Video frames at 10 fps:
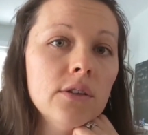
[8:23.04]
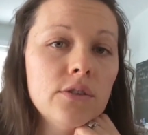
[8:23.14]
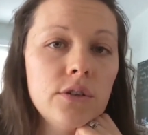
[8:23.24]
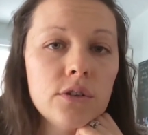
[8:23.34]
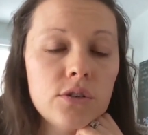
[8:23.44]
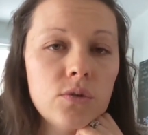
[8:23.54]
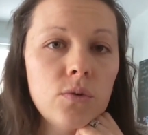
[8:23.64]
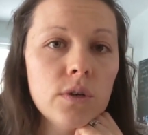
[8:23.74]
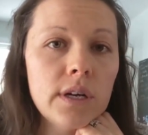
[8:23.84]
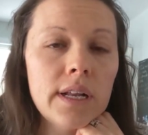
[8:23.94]
to your
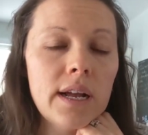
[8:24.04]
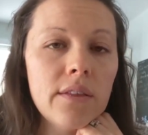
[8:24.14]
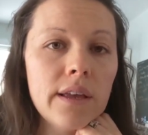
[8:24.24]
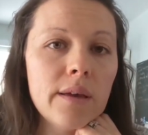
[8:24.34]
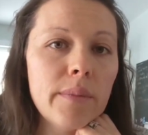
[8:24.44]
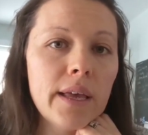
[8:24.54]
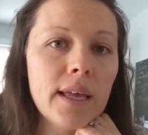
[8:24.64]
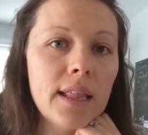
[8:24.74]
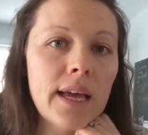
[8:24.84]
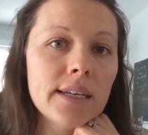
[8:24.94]
store, and how they can make
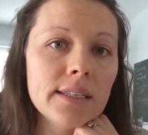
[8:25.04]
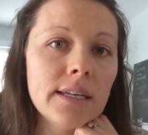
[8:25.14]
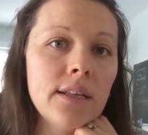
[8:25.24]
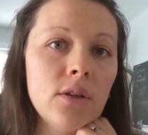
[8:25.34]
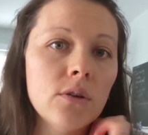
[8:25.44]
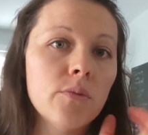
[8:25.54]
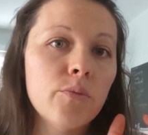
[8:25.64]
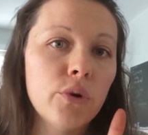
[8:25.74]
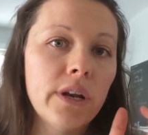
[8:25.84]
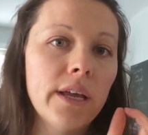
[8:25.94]
it last and look
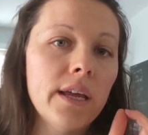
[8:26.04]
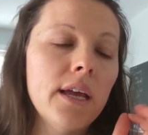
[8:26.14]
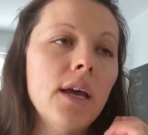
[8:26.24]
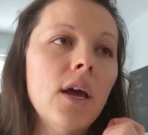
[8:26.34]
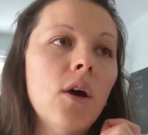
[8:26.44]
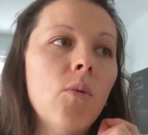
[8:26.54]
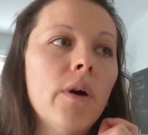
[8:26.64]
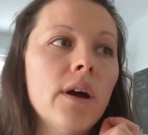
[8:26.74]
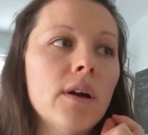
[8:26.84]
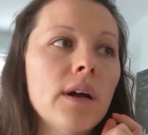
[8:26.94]
pretty.
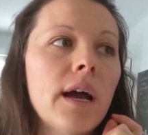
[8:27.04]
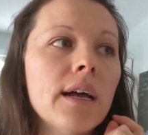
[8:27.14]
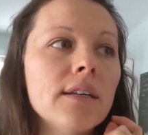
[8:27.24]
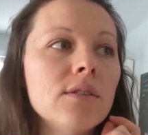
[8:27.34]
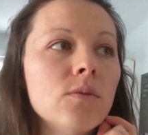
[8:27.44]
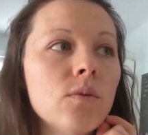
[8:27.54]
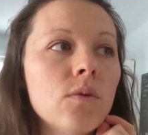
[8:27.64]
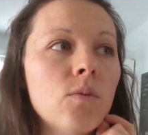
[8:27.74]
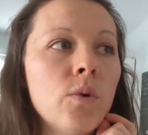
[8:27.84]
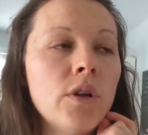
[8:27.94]
Whereas
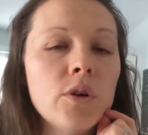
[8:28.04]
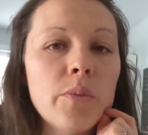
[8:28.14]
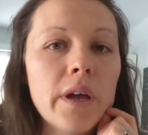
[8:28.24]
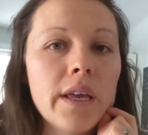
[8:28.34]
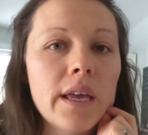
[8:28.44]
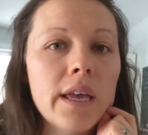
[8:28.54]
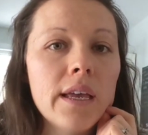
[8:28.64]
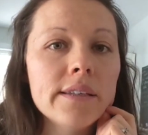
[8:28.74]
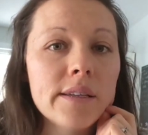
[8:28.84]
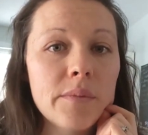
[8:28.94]
when you're
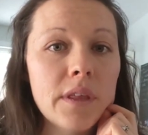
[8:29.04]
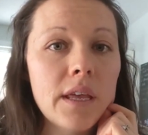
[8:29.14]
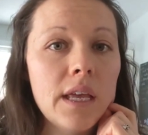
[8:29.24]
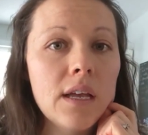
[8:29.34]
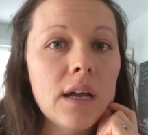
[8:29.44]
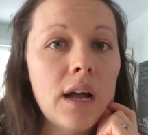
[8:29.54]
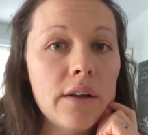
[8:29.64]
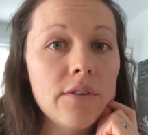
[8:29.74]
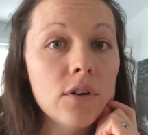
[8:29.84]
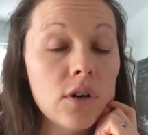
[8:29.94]
picking something
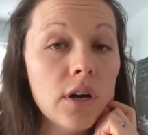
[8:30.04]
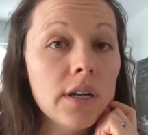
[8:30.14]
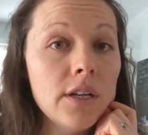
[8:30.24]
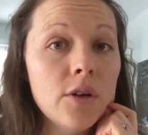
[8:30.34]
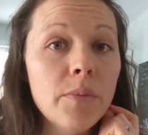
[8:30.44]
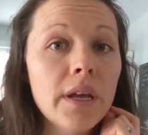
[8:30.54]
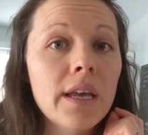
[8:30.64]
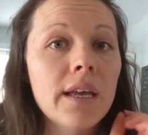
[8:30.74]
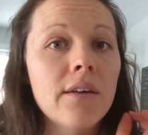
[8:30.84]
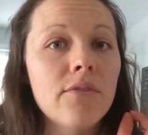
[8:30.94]
out of your garden, you're
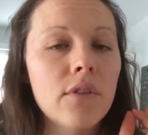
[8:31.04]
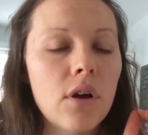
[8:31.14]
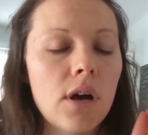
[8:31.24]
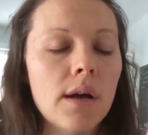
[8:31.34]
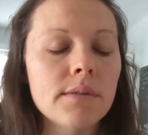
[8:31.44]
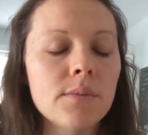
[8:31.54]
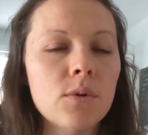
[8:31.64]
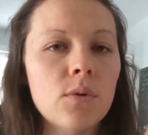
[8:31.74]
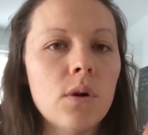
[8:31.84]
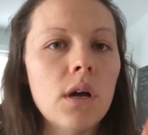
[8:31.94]
picking it for the
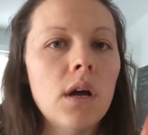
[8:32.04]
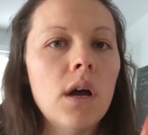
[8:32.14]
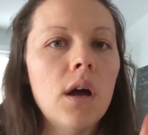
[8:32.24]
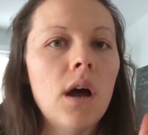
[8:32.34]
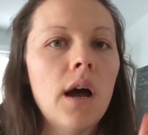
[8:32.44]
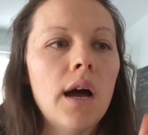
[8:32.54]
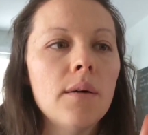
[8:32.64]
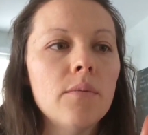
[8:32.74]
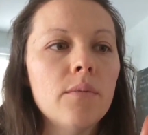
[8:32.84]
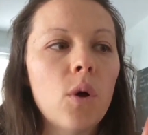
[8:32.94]
optimal
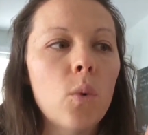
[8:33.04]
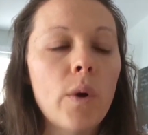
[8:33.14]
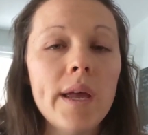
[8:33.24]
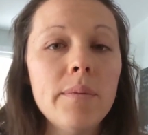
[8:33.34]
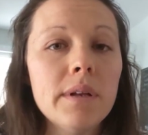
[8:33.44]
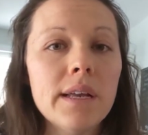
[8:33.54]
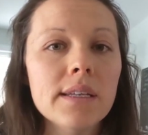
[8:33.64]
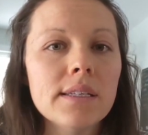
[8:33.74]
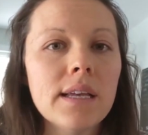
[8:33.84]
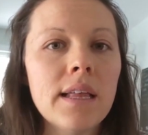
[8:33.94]

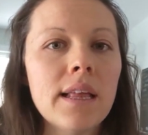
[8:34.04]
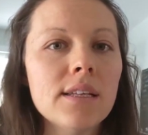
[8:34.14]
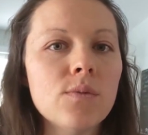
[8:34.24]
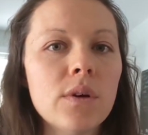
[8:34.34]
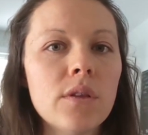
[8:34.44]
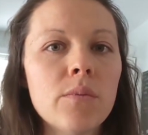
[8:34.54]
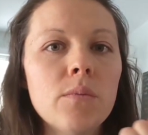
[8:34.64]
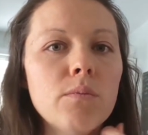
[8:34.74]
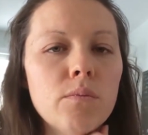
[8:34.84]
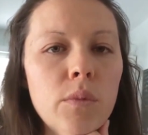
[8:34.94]
ripeness, and that's where
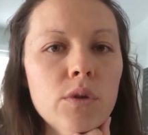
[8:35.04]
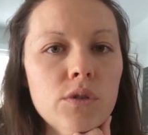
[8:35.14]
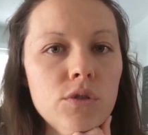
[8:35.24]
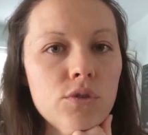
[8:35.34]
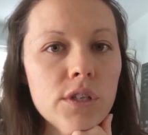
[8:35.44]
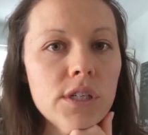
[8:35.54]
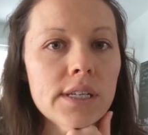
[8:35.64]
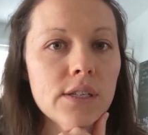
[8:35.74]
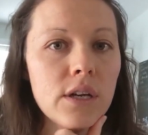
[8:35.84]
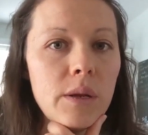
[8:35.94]
the most
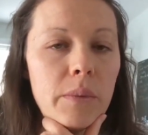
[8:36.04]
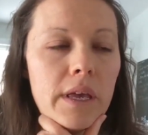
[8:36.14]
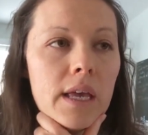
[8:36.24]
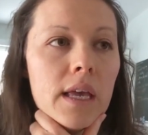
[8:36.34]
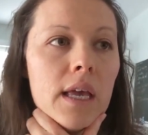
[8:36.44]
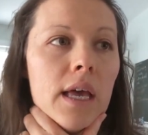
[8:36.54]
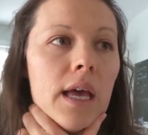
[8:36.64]
nutrition is going to be.